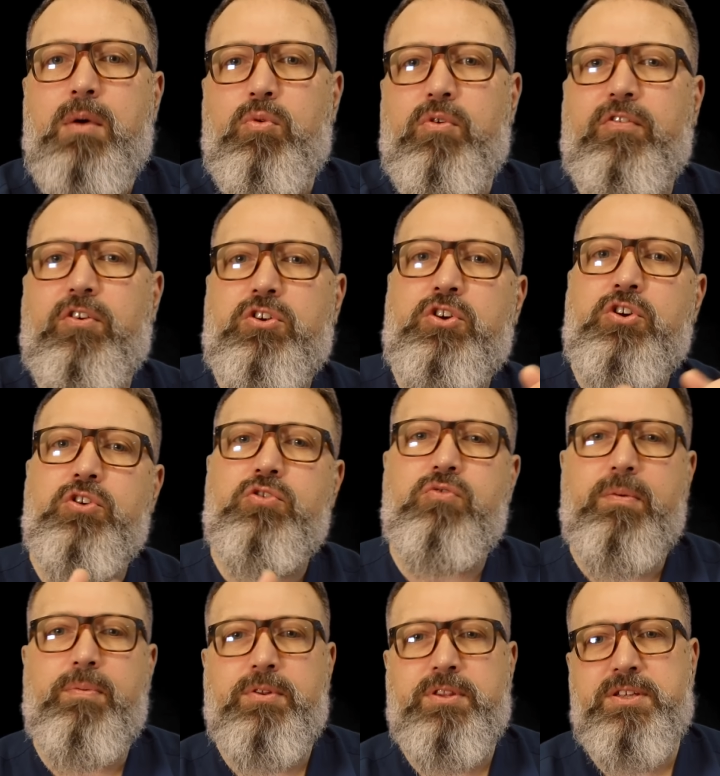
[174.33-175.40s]
We've got a good
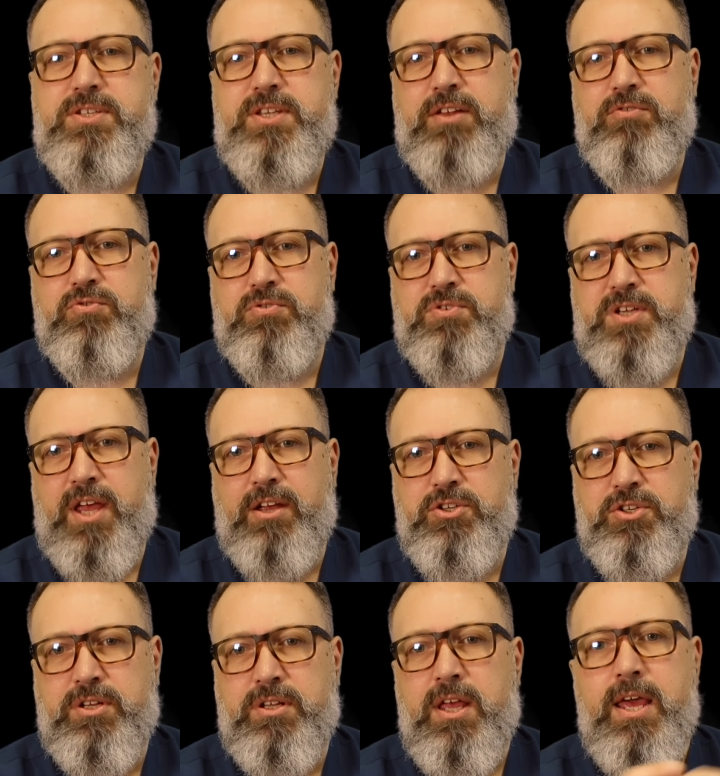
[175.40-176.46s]
grip on this central
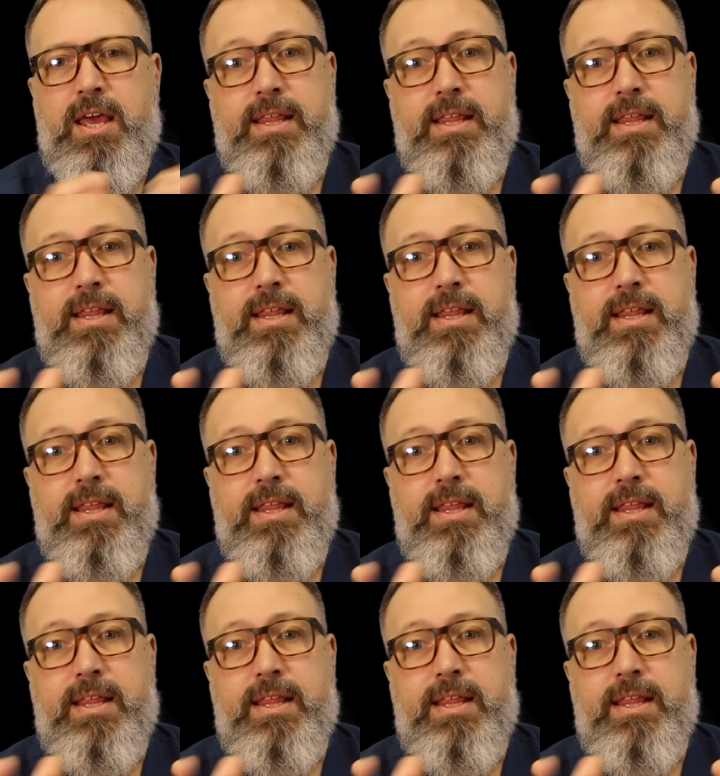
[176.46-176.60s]
section.